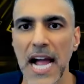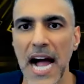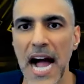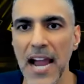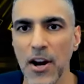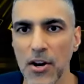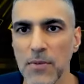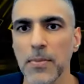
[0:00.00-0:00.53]

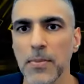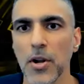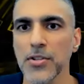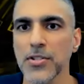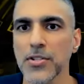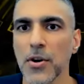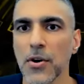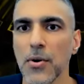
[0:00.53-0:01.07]
hire, but
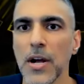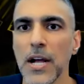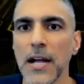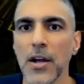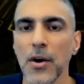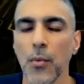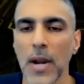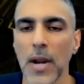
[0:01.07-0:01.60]
also
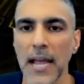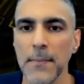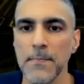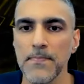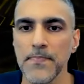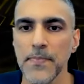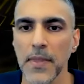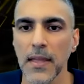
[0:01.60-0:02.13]
when
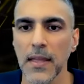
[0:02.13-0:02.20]
I'm